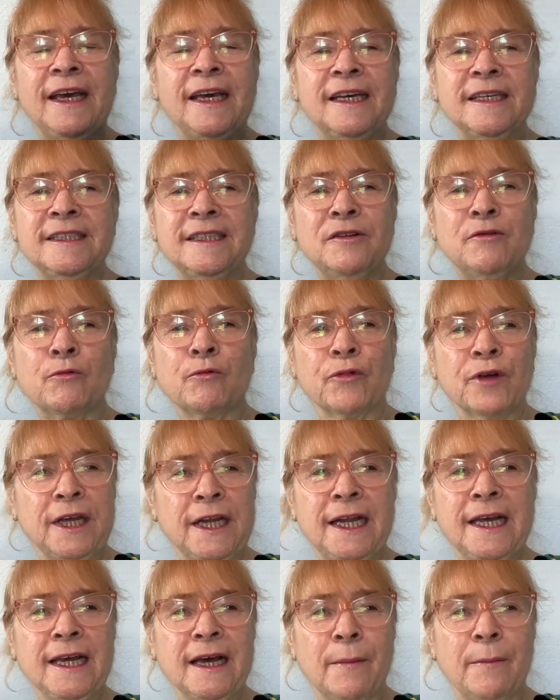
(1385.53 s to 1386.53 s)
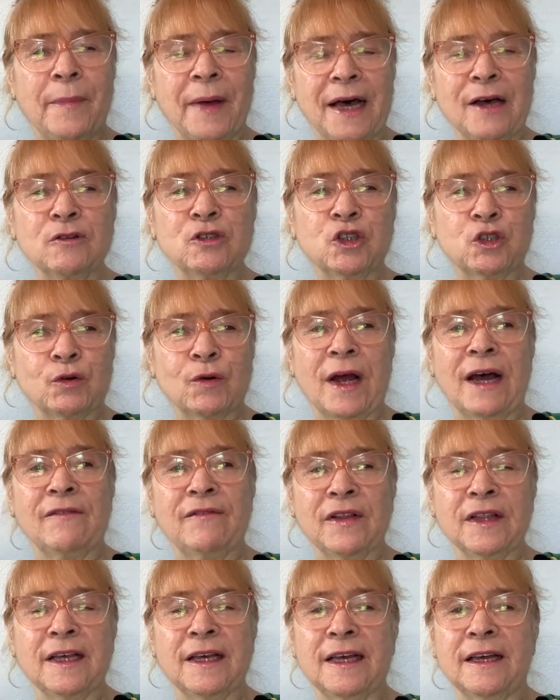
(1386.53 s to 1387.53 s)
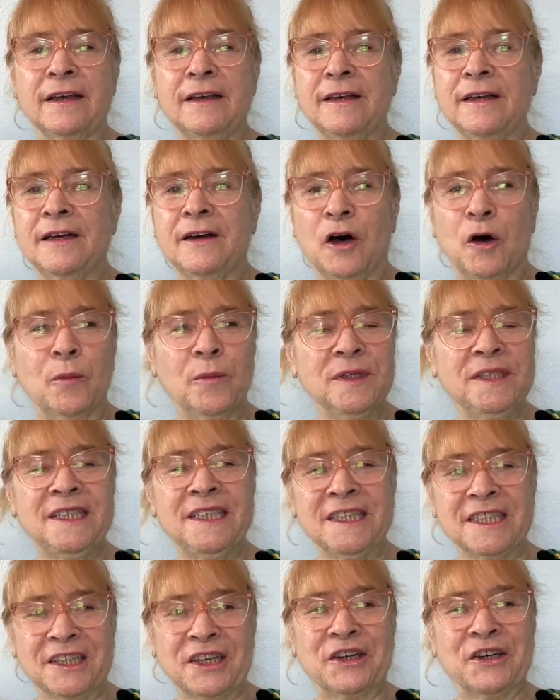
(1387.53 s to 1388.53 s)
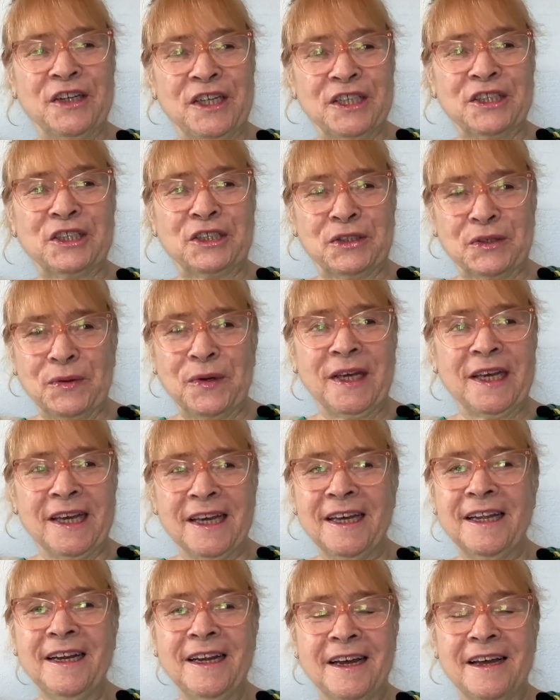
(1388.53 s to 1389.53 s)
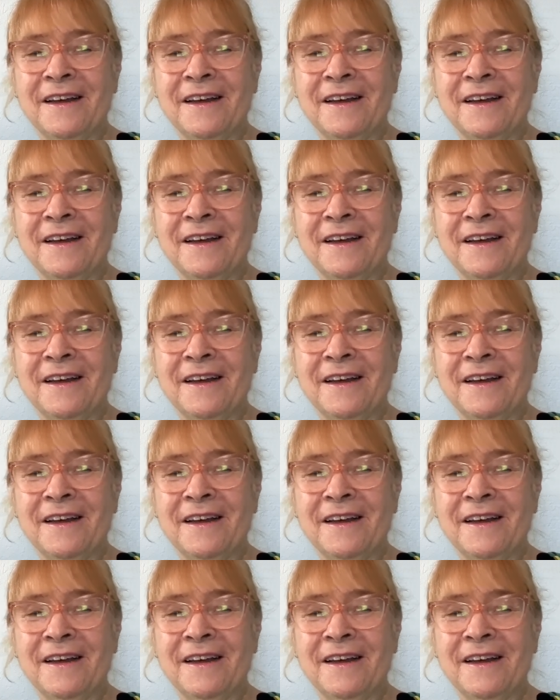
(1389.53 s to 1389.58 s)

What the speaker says: Isn't reading about traveling almost as good as doing it?